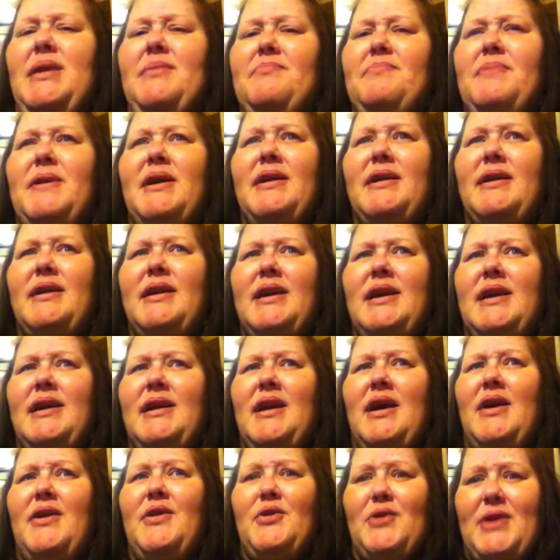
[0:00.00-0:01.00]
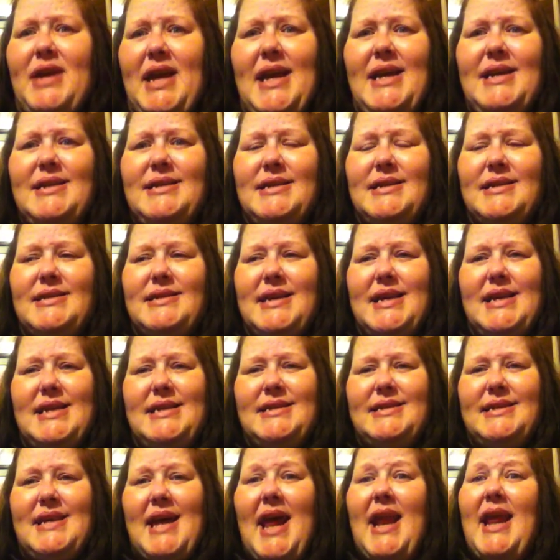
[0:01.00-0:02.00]
But in other cases,
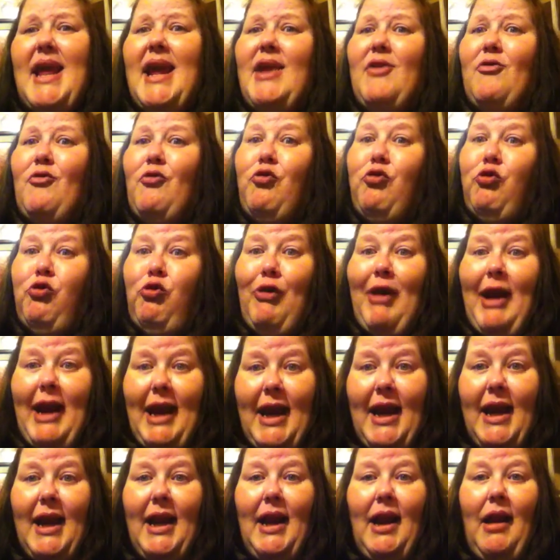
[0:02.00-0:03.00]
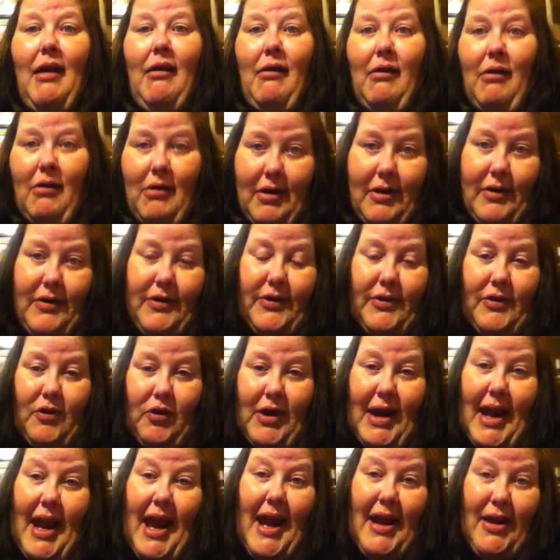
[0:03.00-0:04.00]
it's that it freaking hurts,
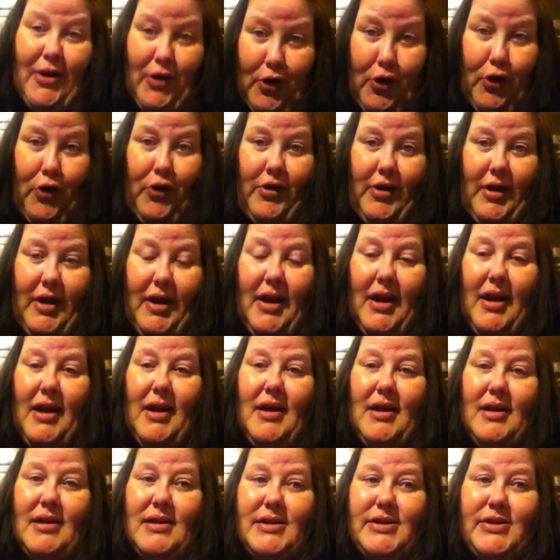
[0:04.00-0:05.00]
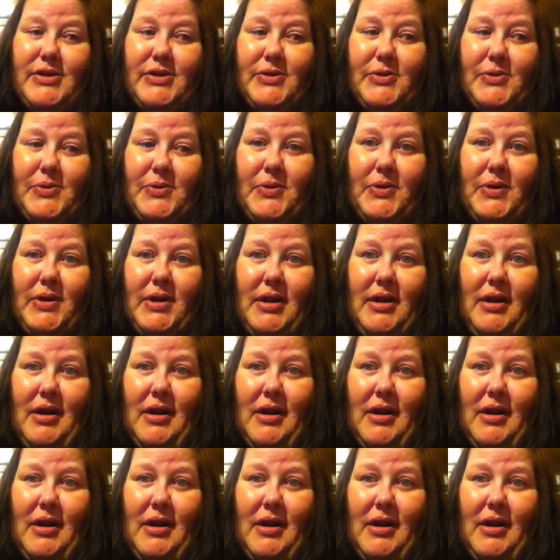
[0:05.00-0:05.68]
or can hurt, to